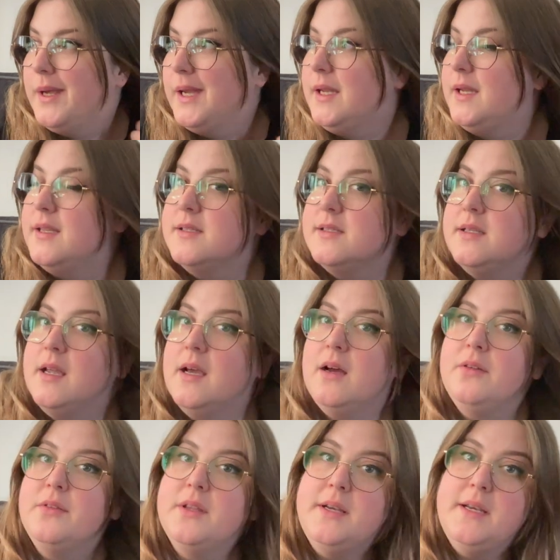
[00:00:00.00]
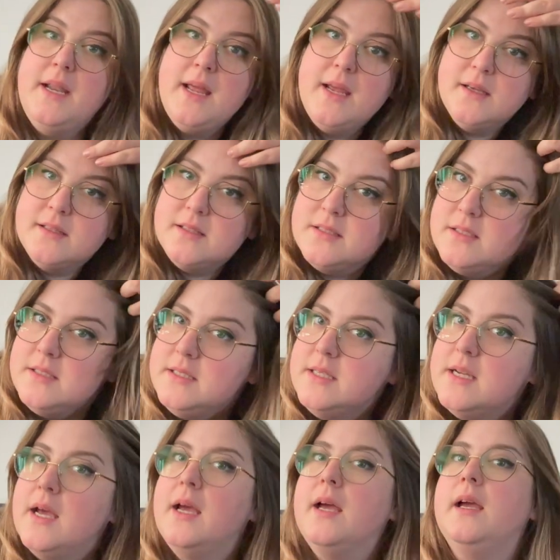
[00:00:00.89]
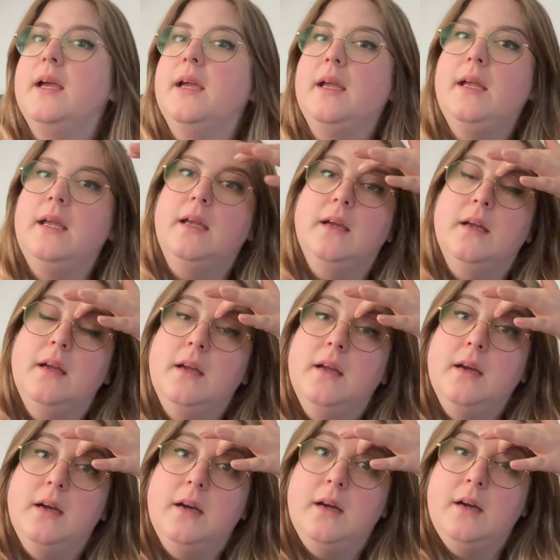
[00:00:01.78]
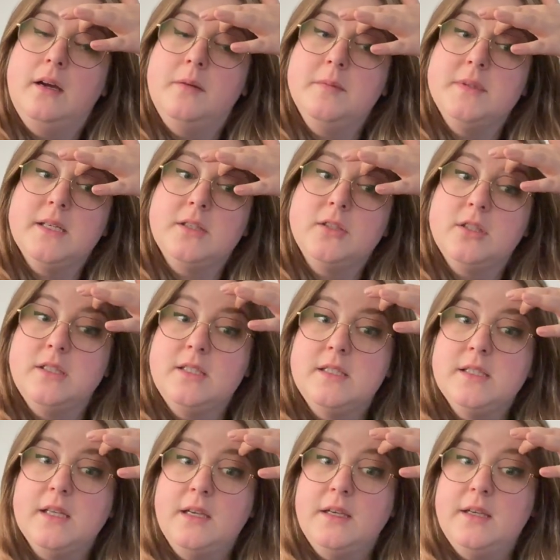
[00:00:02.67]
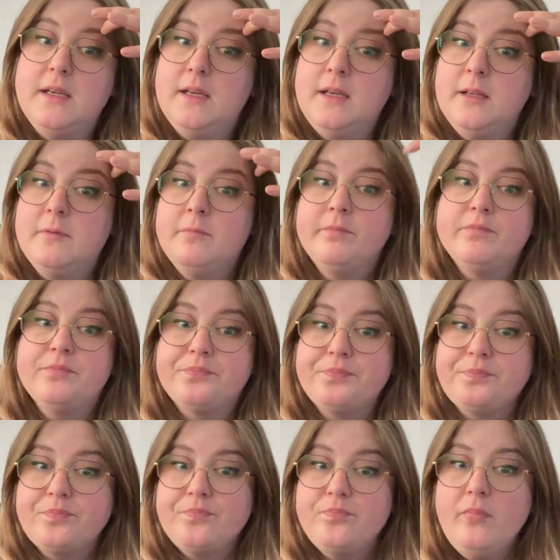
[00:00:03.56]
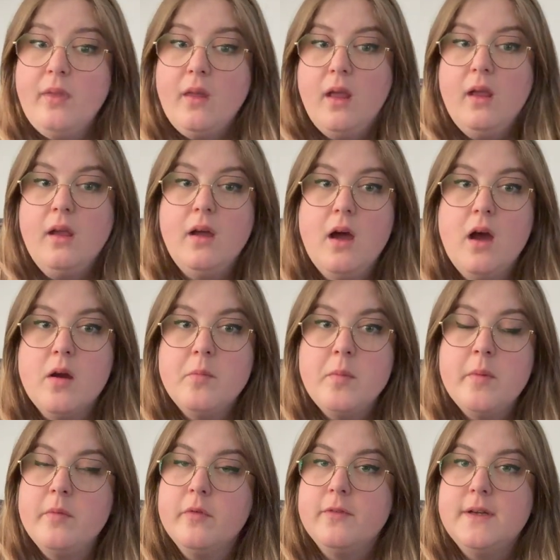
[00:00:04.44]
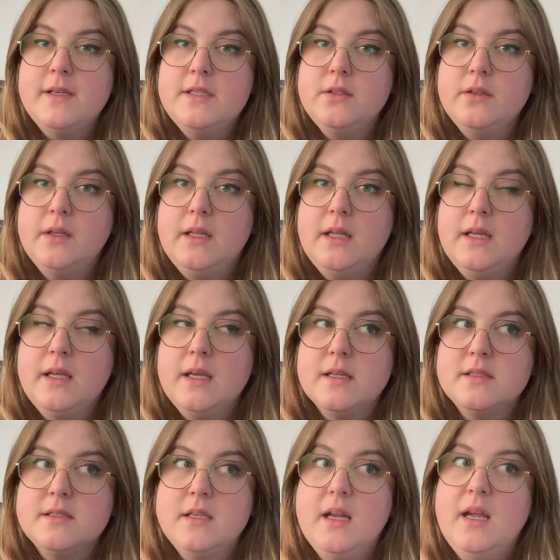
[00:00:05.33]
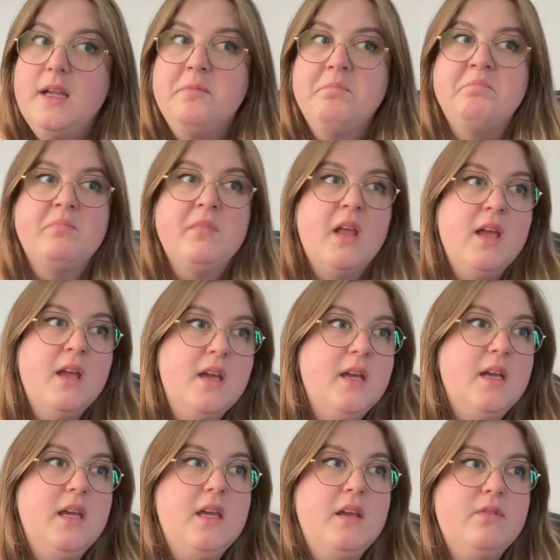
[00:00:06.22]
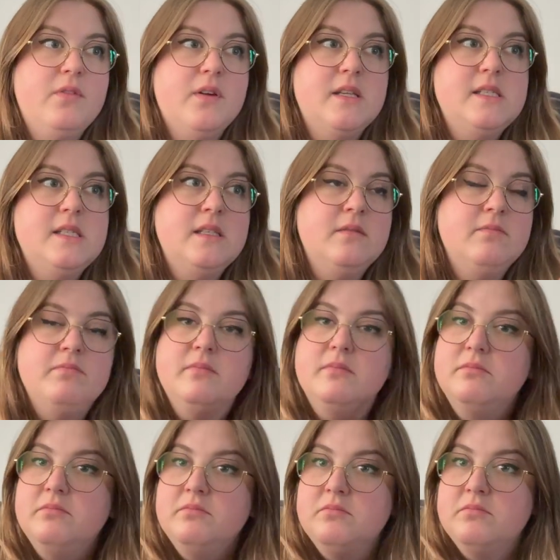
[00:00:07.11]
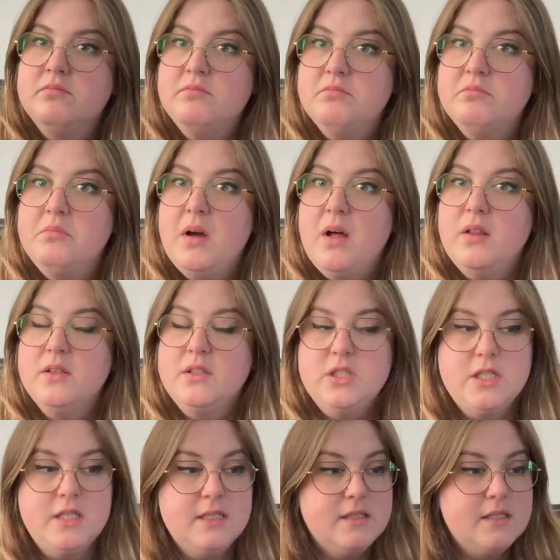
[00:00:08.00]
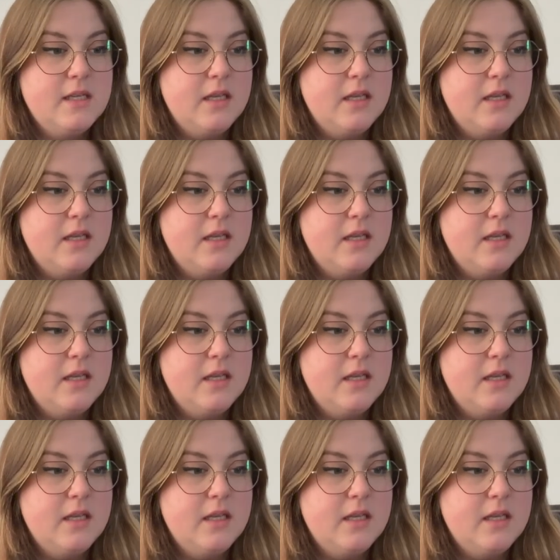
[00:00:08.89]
It is now the next day. Um, it's actually Sunday. Can't remember if I did anything yesterday. If I didn't, apologies.